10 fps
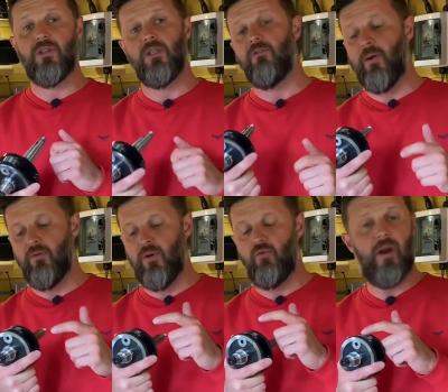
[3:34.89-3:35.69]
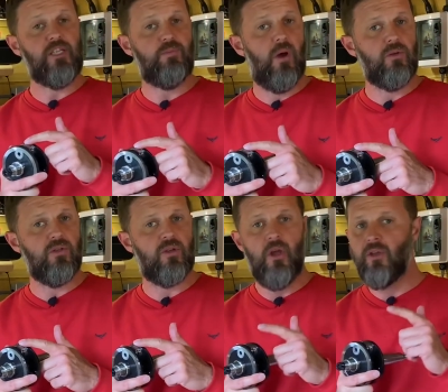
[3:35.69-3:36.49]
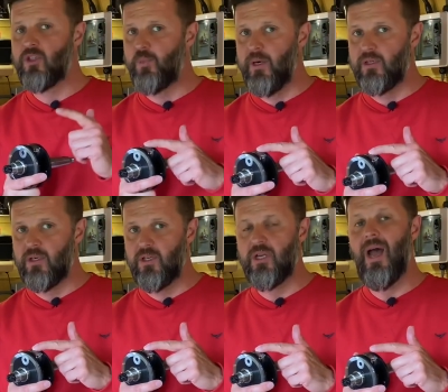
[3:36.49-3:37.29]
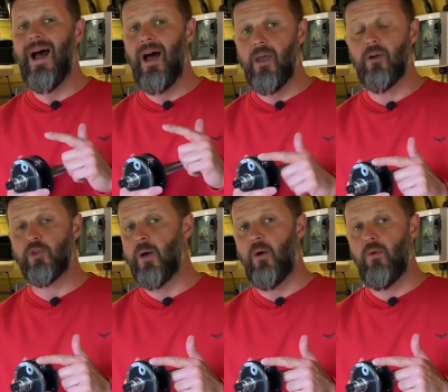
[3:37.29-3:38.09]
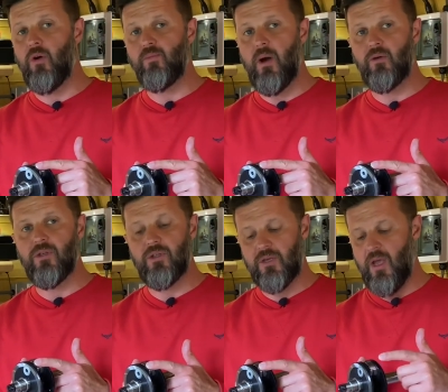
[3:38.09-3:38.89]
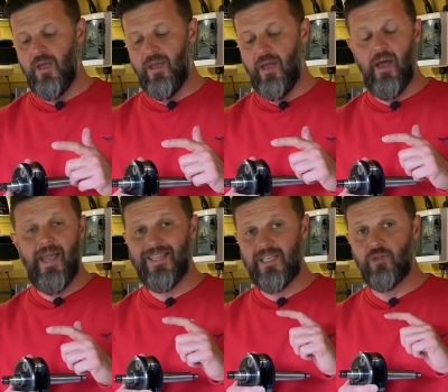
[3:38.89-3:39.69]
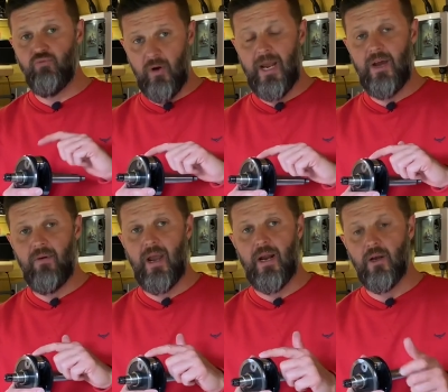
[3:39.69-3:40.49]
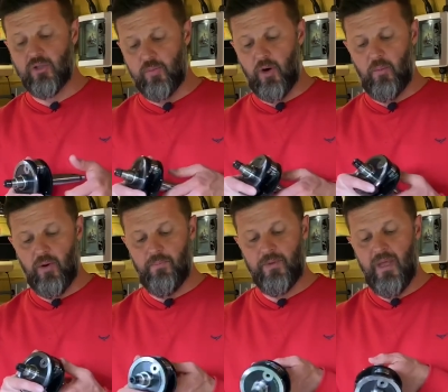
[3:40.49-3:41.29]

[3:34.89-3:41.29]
These have been run on race motors, sprinters, high horsepower road motors. It is really, really not a problem.